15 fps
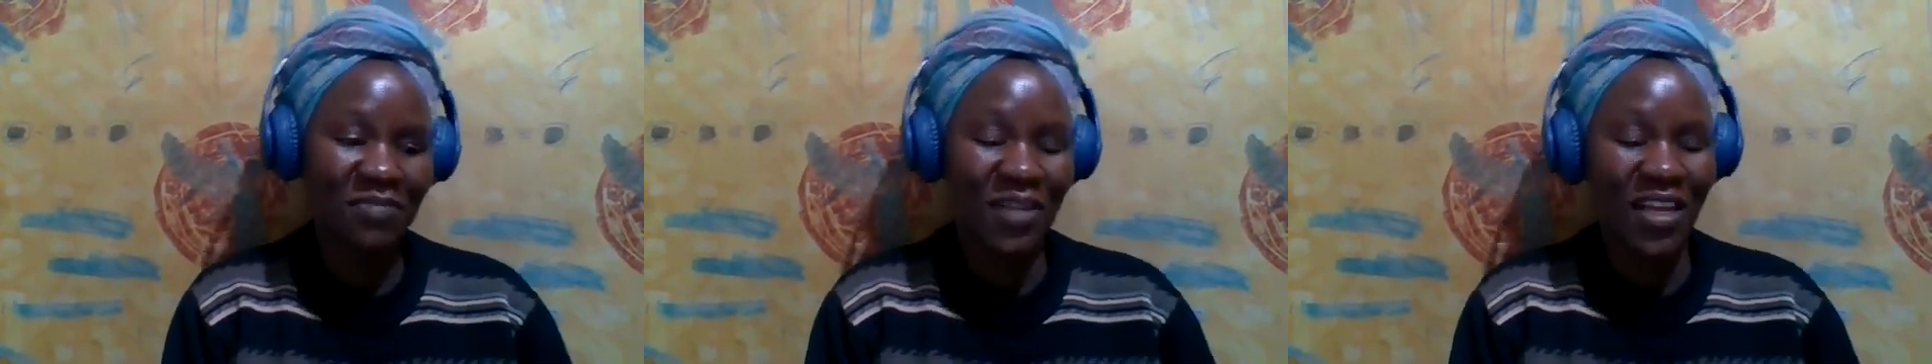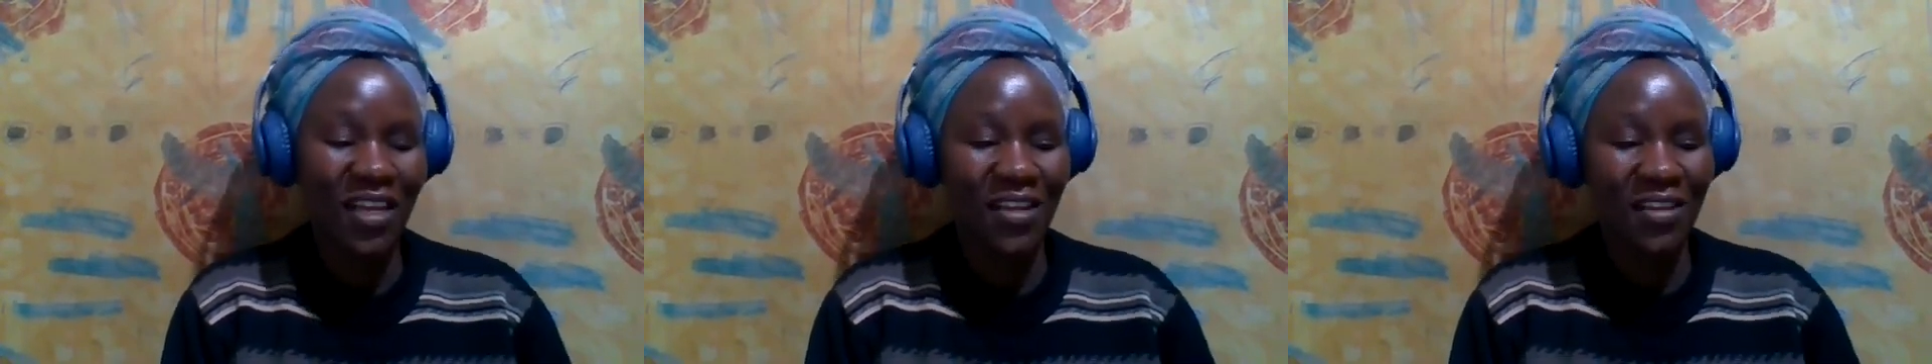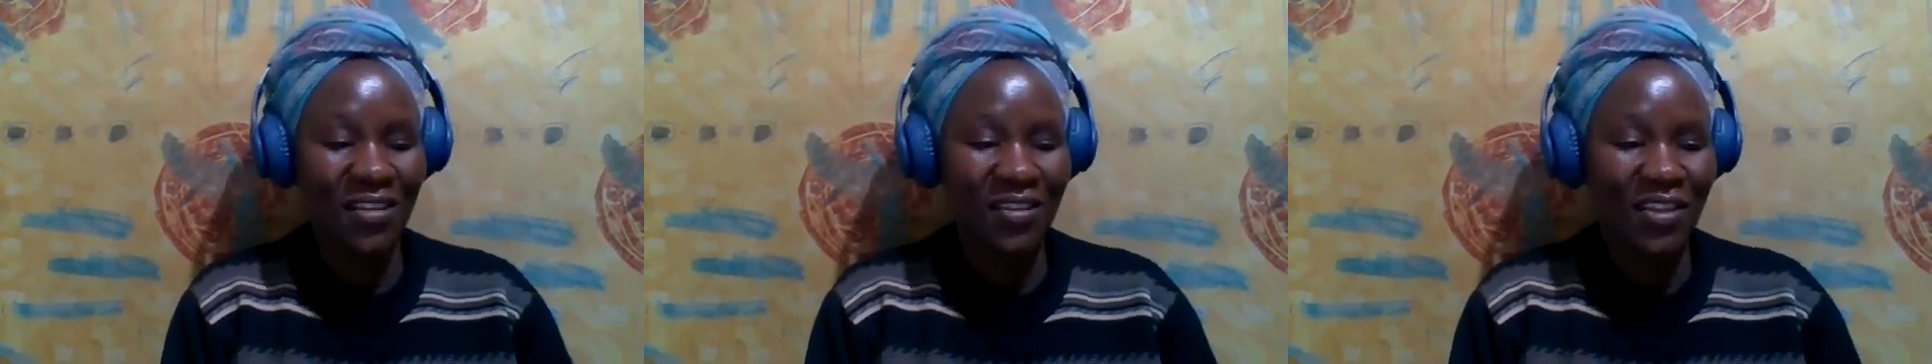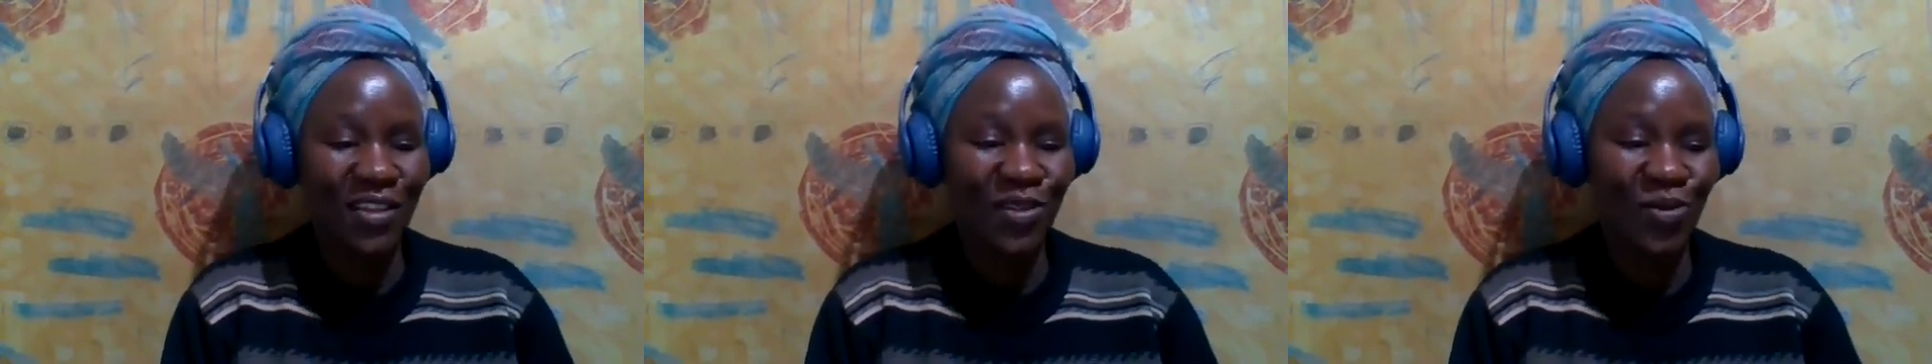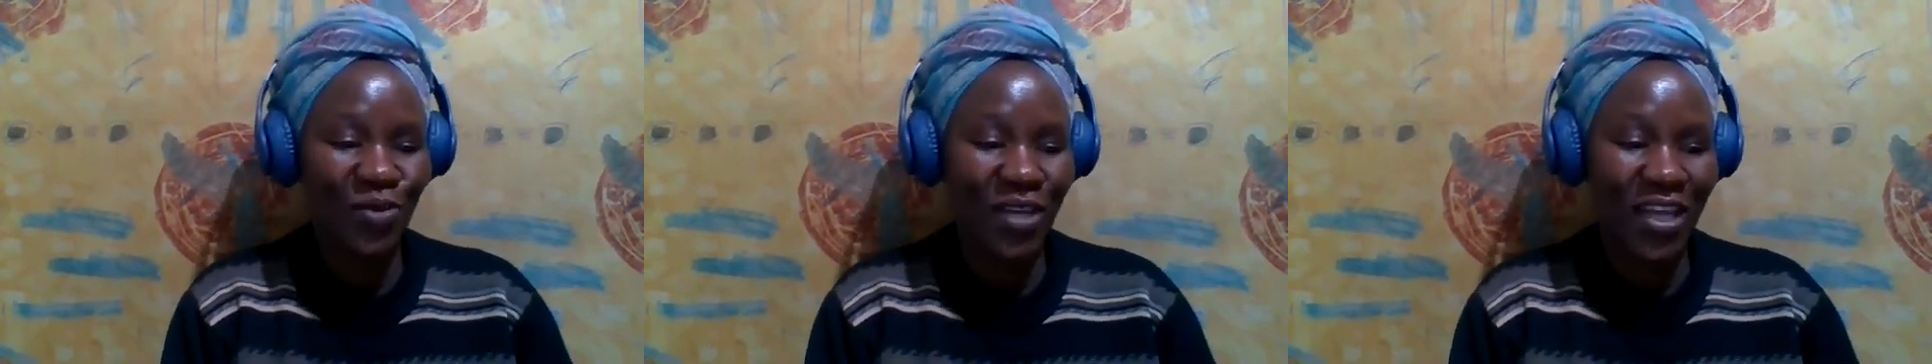playing
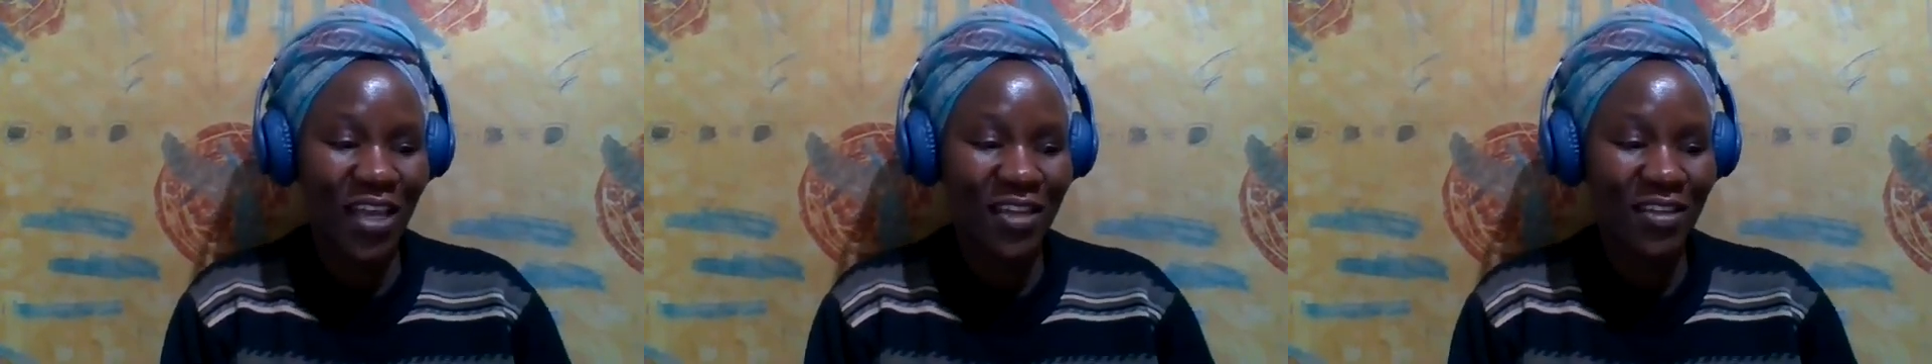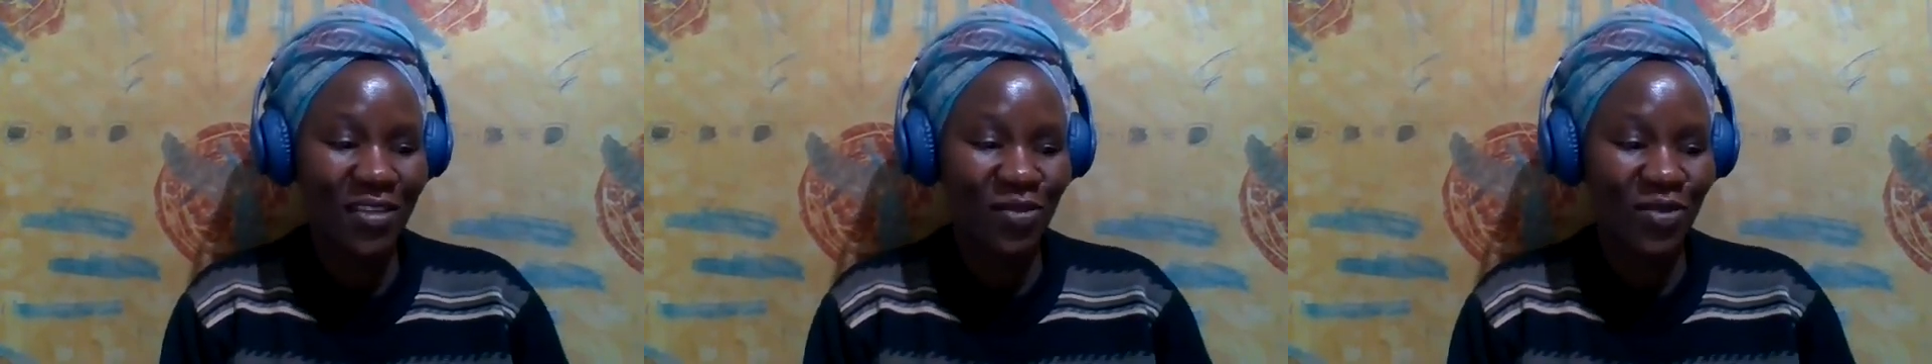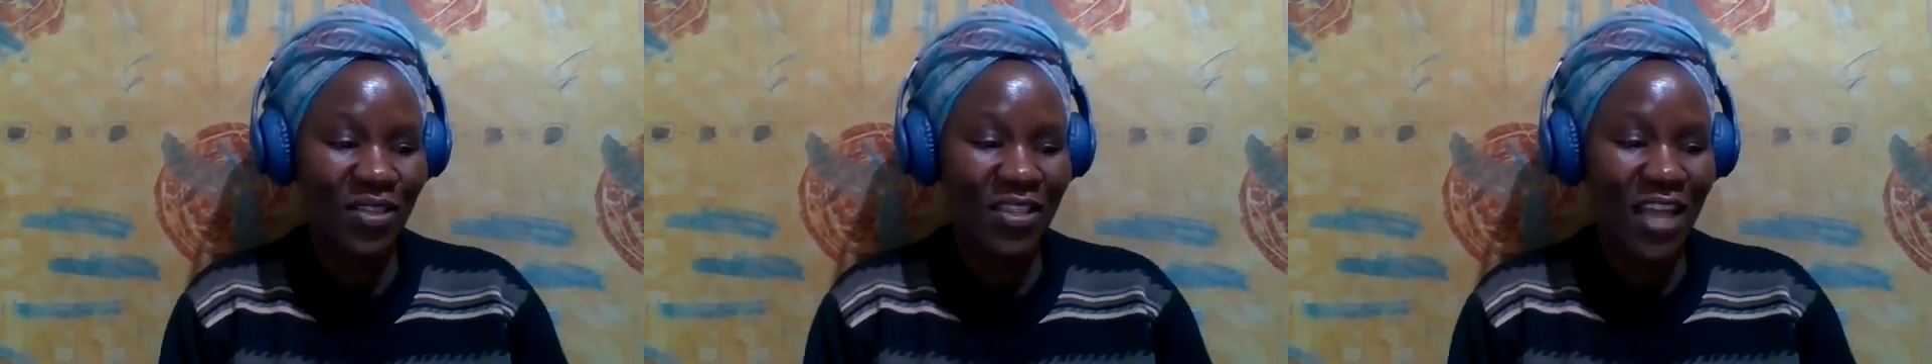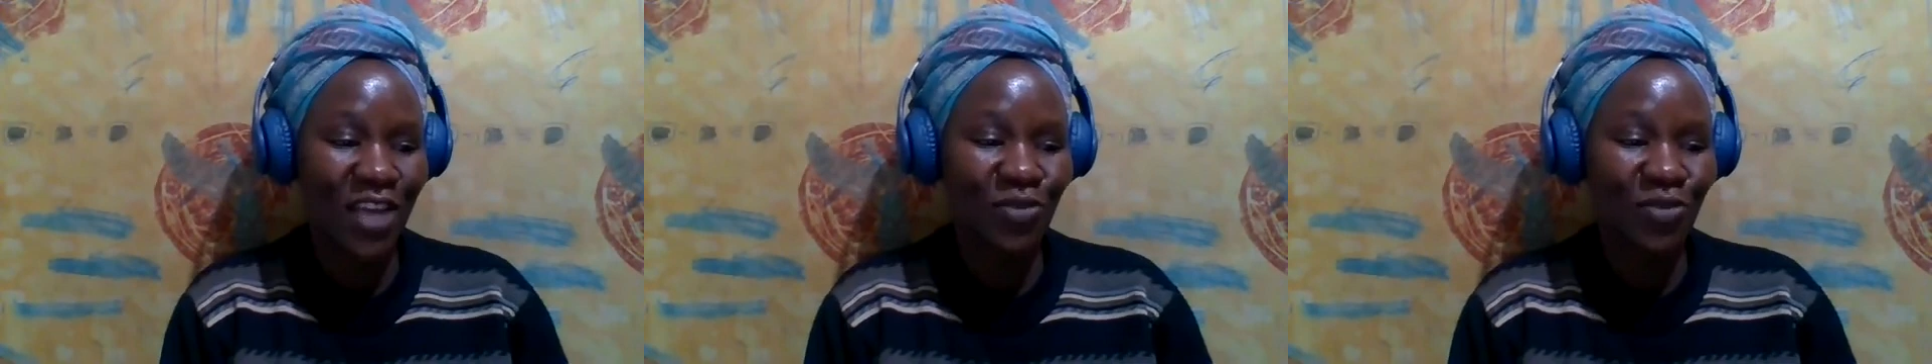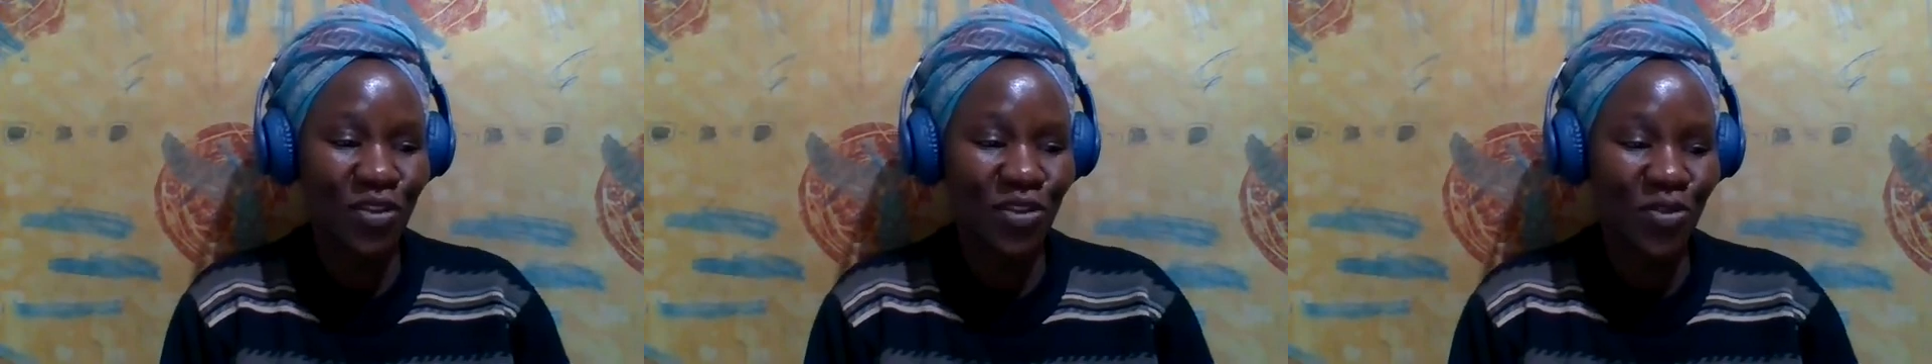this weekend.
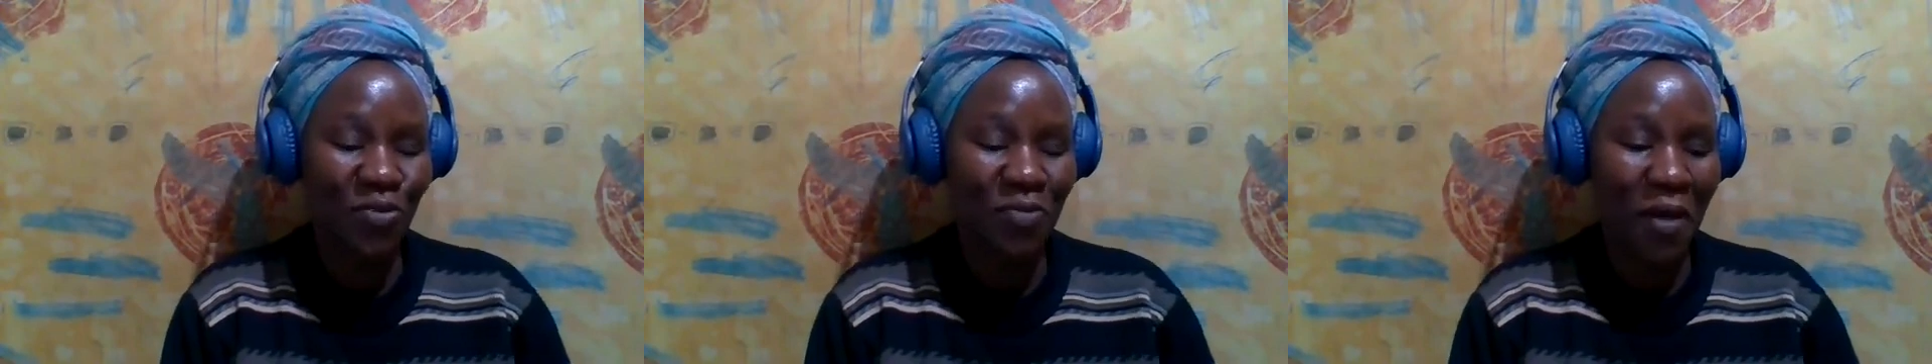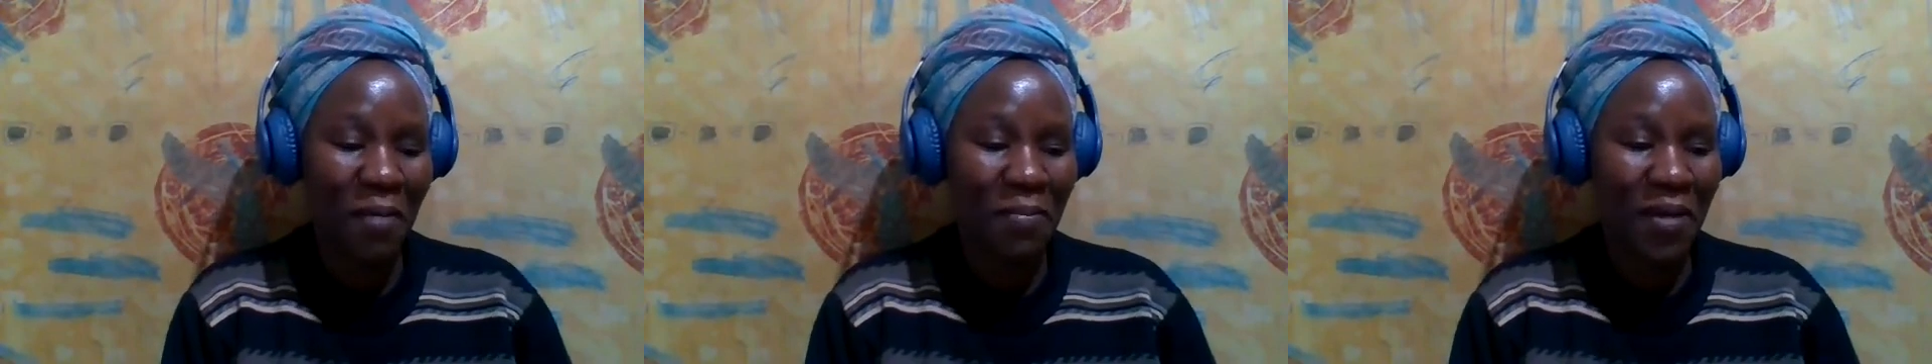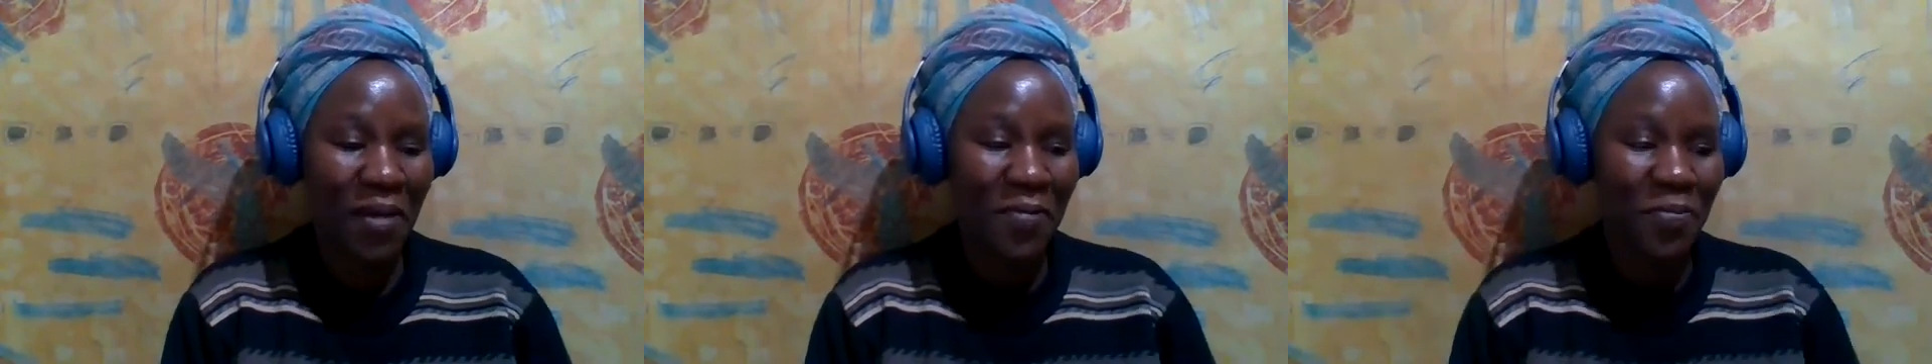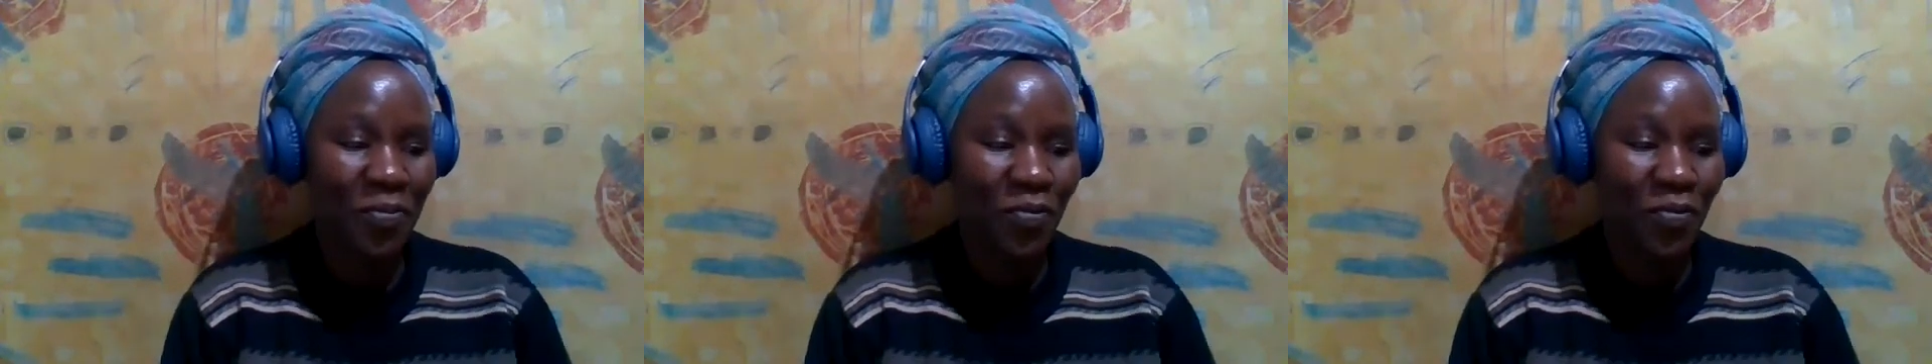Start with you, Pamba.